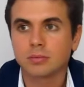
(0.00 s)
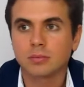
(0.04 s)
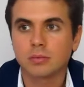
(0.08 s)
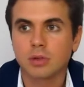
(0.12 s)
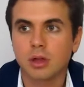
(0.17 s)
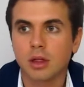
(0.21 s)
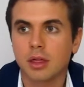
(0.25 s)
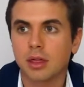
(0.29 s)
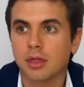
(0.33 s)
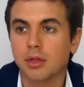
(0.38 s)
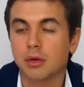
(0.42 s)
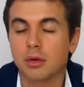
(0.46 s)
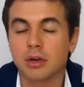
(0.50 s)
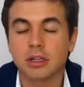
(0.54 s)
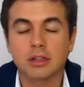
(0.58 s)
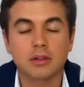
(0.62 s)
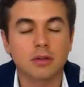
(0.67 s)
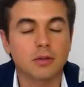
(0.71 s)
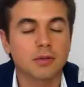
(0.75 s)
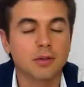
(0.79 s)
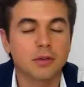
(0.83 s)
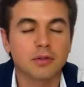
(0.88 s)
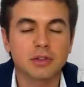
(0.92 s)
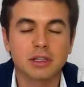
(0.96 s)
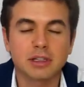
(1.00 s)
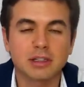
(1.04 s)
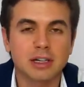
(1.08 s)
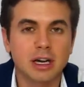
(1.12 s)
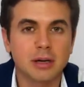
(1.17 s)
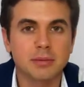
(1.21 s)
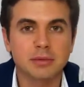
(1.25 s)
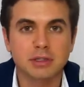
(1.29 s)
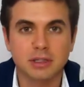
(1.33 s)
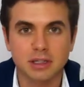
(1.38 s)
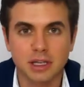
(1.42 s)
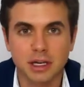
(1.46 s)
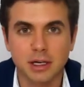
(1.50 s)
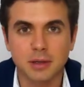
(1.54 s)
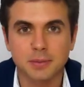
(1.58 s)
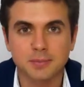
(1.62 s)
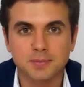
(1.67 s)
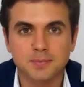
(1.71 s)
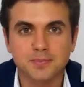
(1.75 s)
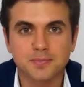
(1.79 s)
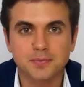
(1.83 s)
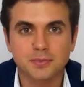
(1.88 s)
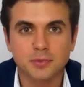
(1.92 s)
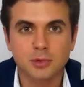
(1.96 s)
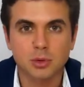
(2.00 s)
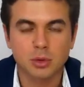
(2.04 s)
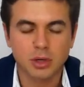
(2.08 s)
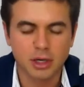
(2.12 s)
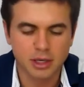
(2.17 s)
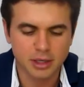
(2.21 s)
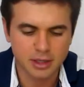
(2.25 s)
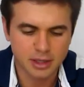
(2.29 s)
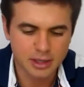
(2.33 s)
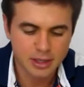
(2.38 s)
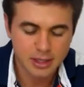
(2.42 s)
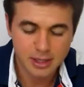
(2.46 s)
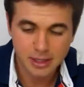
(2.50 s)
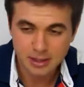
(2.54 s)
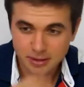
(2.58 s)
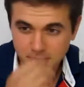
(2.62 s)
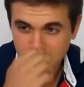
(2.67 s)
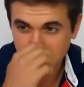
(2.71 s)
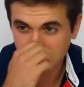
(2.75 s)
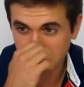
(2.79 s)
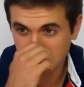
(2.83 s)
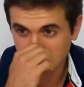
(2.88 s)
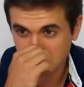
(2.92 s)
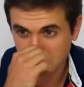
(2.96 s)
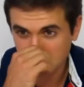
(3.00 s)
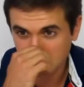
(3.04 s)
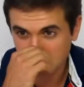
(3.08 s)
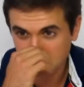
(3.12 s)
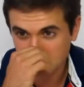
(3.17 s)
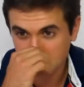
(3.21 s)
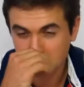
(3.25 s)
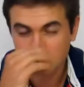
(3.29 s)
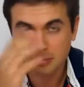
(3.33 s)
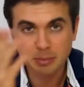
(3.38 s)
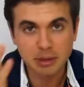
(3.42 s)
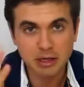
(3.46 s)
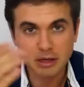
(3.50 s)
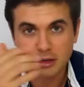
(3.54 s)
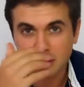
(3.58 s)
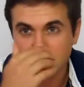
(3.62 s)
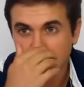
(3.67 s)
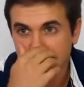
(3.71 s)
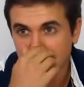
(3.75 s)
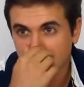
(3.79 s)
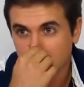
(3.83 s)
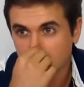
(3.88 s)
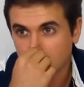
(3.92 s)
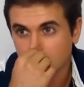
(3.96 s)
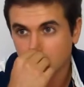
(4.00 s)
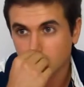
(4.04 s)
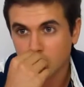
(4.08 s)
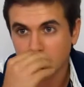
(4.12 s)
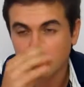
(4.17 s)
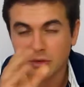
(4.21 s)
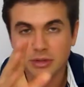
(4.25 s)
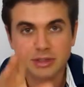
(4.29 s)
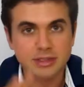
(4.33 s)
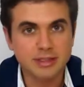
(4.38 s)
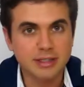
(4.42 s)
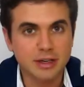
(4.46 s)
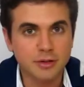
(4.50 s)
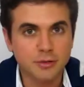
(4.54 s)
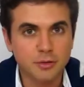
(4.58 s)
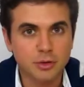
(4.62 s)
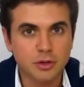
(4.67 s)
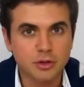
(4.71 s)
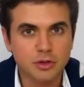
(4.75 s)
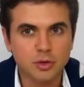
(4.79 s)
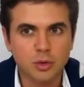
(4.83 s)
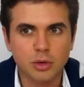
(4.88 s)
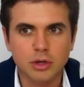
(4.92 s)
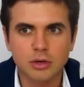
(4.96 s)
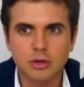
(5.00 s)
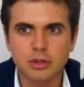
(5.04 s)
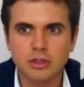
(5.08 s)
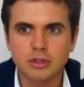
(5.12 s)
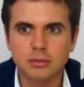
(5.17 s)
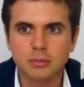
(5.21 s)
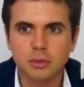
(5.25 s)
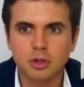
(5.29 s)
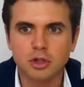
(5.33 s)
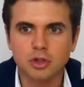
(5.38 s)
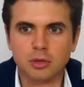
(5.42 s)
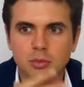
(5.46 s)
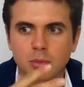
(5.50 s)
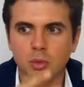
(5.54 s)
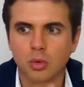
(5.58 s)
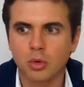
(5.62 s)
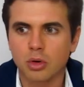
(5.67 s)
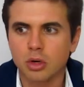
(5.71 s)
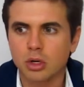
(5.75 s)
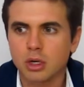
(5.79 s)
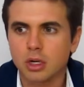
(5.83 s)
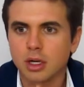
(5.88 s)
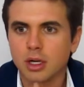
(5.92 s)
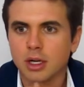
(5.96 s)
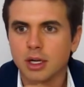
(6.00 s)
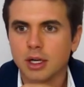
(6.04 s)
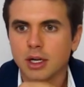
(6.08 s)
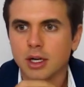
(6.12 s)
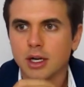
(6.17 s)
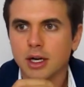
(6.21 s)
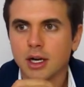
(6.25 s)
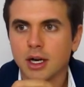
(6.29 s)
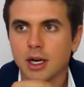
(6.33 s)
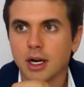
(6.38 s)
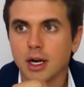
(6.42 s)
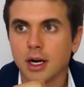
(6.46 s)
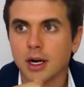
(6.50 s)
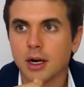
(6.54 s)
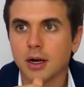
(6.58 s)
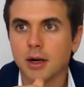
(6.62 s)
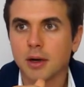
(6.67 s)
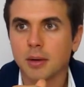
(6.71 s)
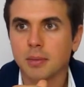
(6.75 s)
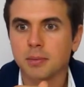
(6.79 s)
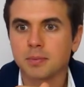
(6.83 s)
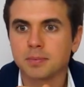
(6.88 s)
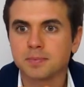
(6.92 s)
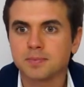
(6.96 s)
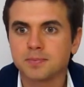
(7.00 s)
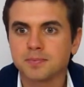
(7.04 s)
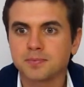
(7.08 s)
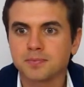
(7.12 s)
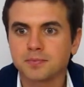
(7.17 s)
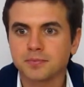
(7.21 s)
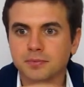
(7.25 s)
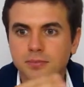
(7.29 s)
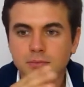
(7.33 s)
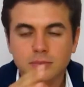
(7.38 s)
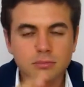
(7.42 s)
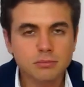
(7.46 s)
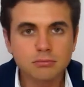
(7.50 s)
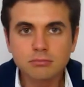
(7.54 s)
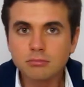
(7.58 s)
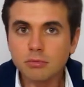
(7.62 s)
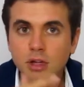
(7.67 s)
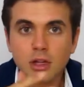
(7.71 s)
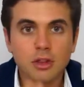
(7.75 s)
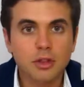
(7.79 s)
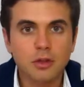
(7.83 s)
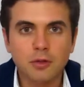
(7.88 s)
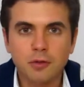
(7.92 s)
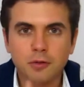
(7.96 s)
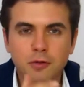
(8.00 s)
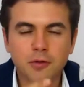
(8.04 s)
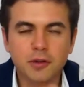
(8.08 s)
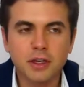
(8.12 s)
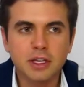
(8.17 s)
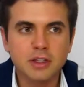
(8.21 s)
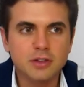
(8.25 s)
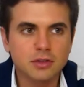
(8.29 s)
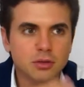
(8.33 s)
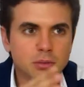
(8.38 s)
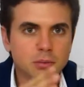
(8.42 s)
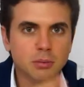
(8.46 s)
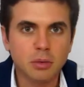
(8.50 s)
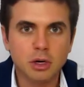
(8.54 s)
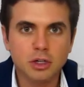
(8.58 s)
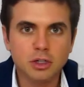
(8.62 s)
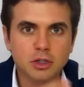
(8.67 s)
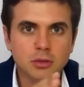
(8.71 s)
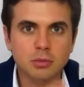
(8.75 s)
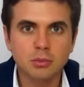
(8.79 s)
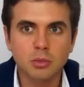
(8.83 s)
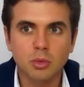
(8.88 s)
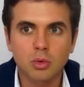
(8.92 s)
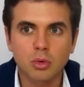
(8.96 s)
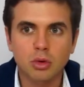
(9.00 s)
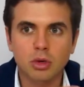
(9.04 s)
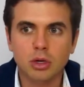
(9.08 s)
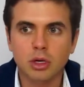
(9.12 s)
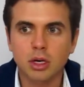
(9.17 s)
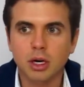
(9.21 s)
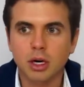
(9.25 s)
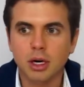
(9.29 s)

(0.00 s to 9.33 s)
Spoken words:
30 to 50 times a day, right? So just because Twitter is different, Twitter is much more, the feeds are much more,